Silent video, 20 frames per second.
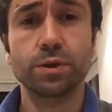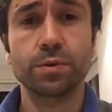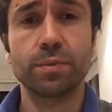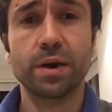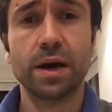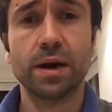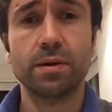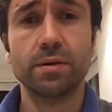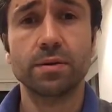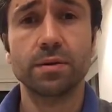
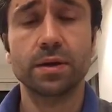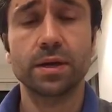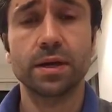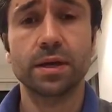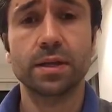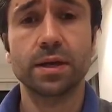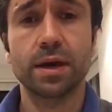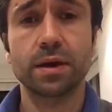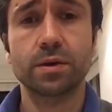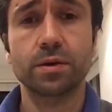about
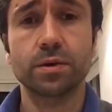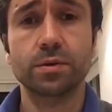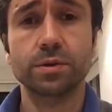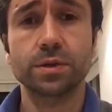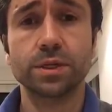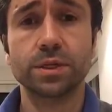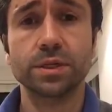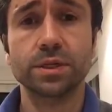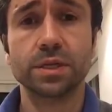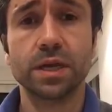in our
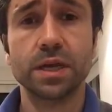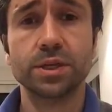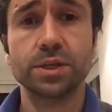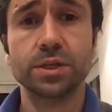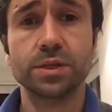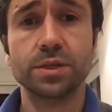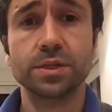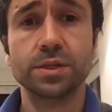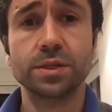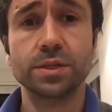coaching
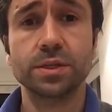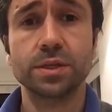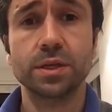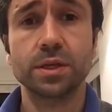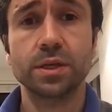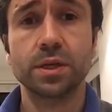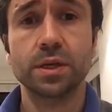sessions.